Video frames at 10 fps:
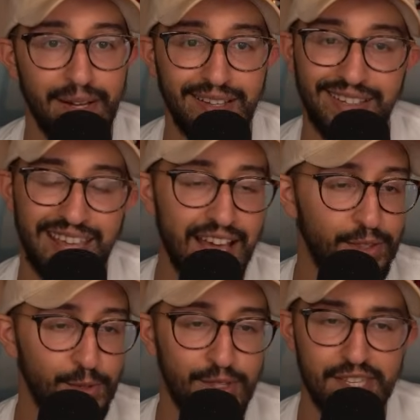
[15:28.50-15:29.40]
But yeah,
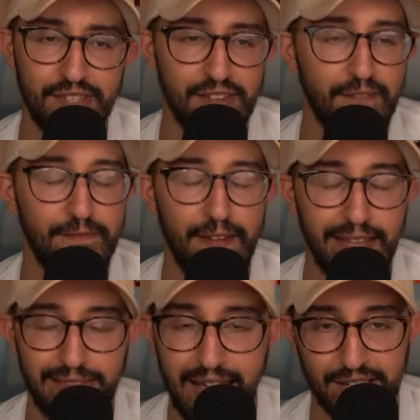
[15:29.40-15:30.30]
dude, this is a
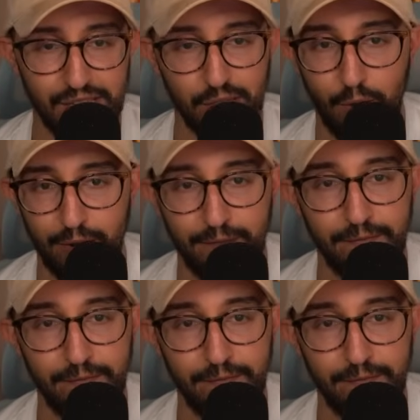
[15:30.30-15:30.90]
fantastic card.